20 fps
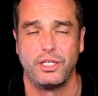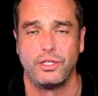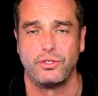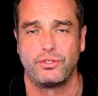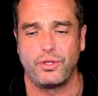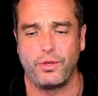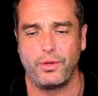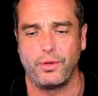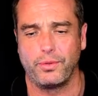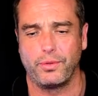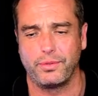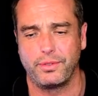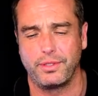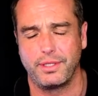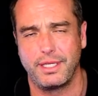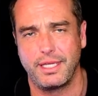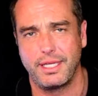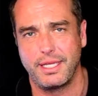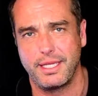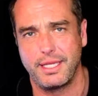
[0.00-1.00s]
So
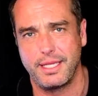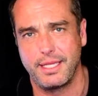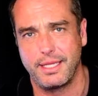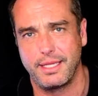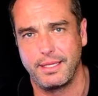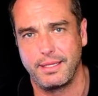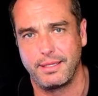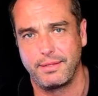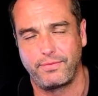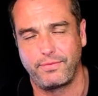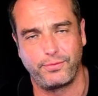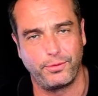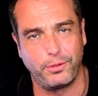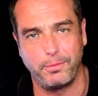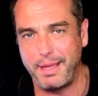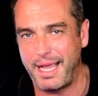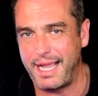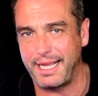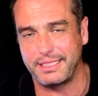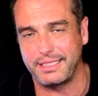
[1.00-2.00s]

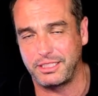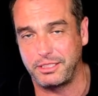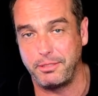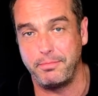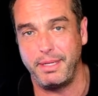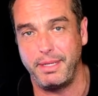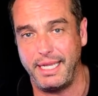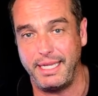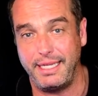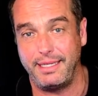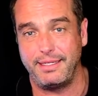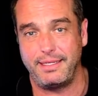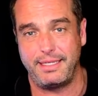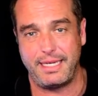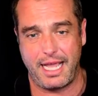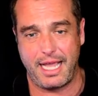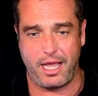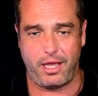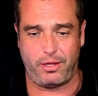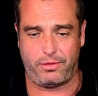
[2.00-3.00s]
fullbacks to me
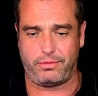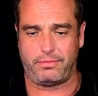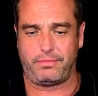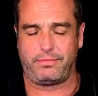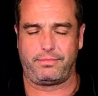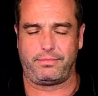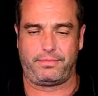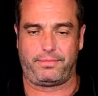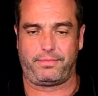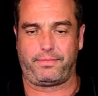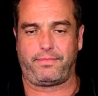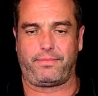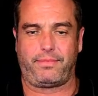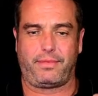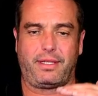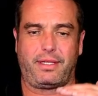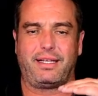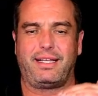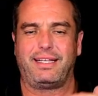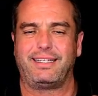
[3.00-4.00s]
now,
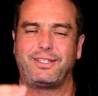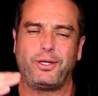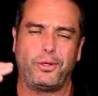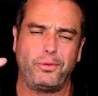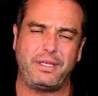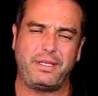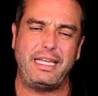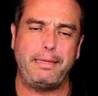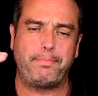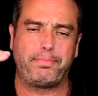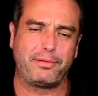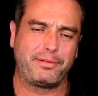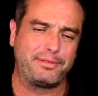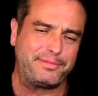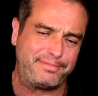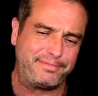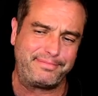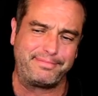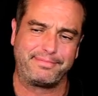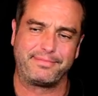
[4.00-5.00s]

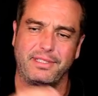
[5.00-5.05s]
goalkeeper,